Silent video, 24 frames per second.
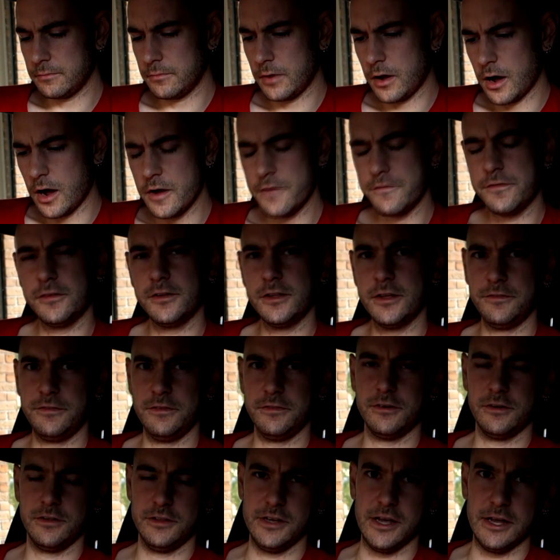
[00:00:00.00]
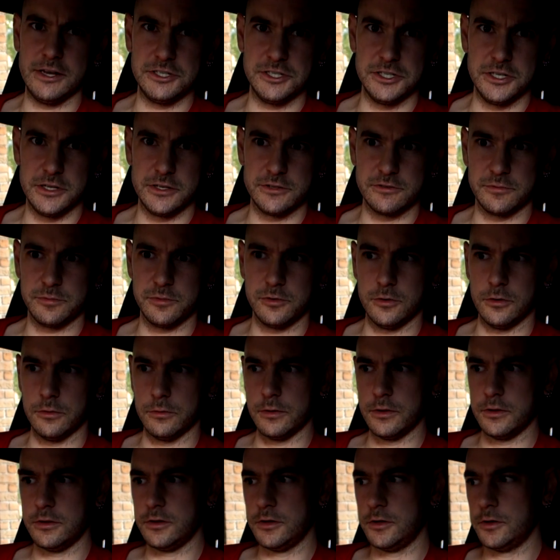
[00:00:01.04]
hopefully if you've got the engineer's report
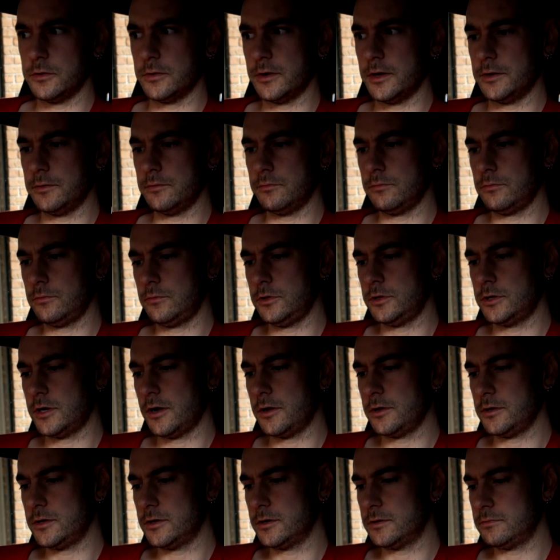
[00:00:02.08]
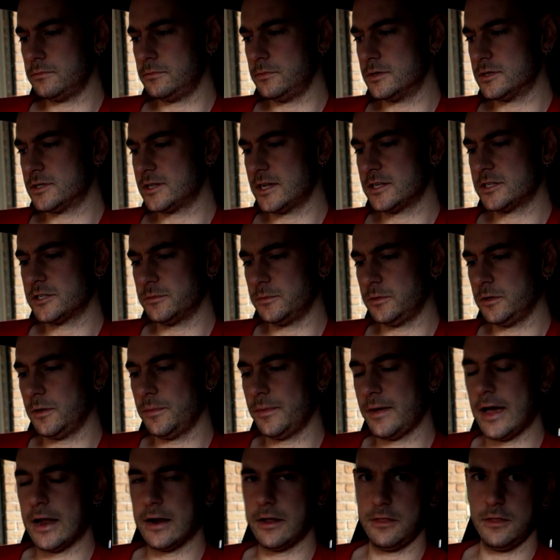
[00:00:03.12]
with you and, you know, you're sensible
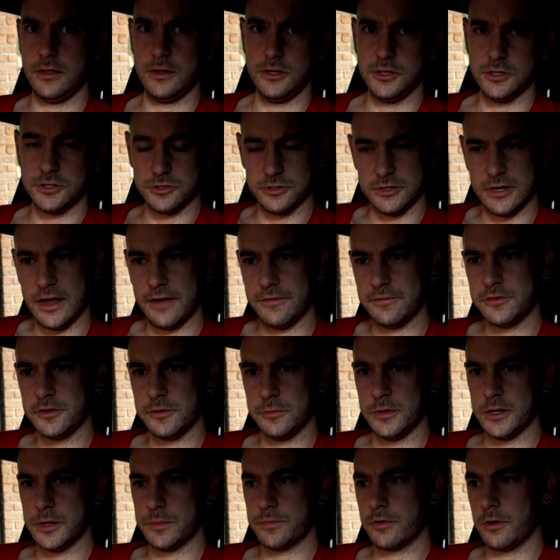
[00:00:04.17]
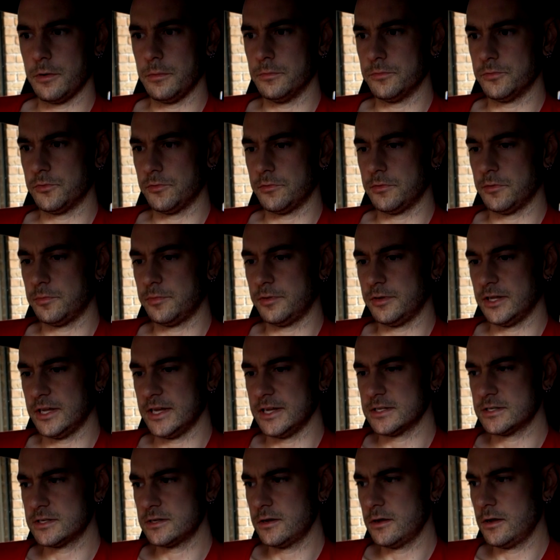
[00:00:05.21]
about it, then you shouldn't have too many problems with the
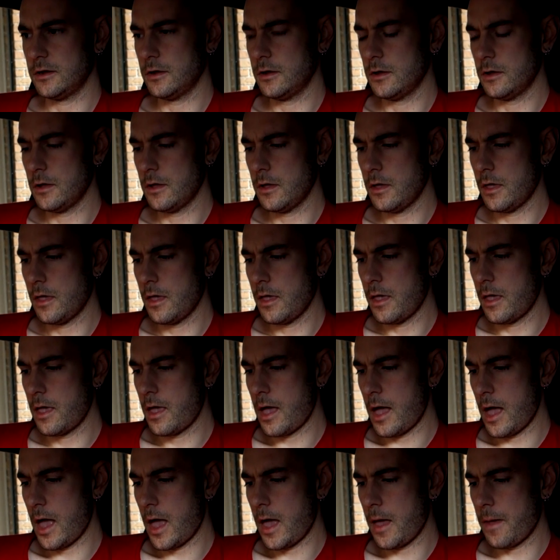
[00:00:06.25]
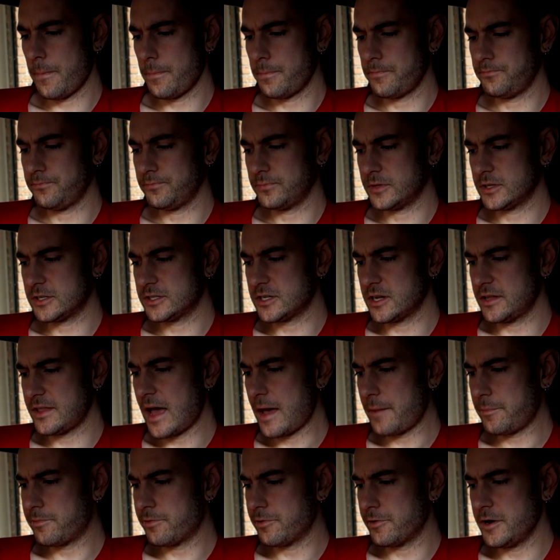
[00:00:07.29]
police. So
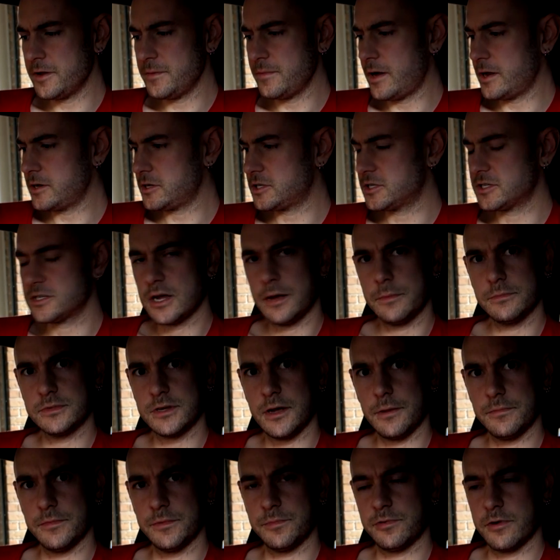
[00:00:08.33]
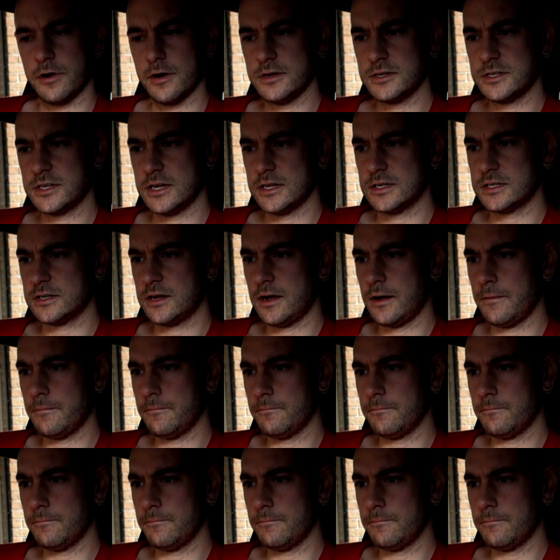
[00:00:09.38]
that pretty much sums up the process.